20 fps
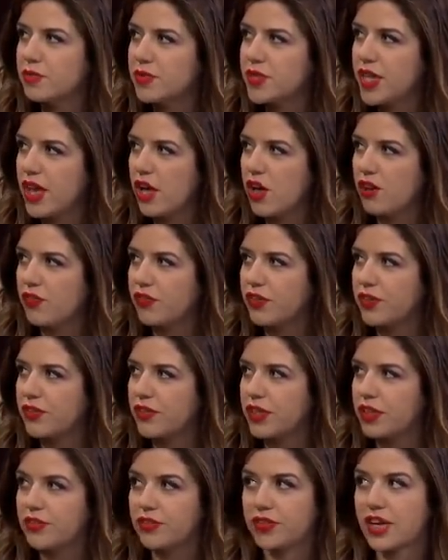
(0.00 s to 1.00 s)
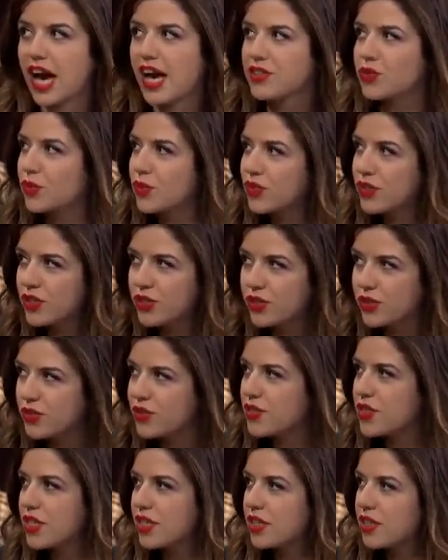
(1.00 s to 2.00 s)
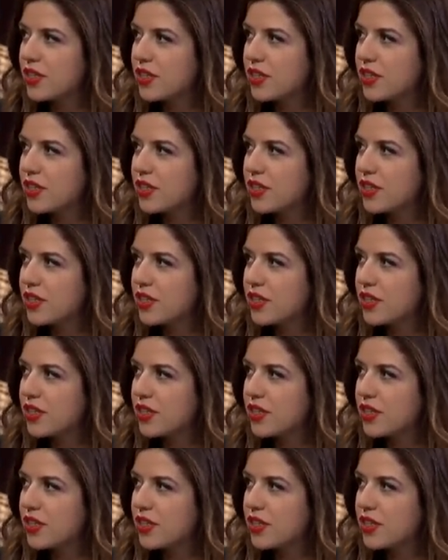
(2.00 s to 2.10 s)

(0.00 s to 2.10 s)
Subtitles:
himself if gas was used?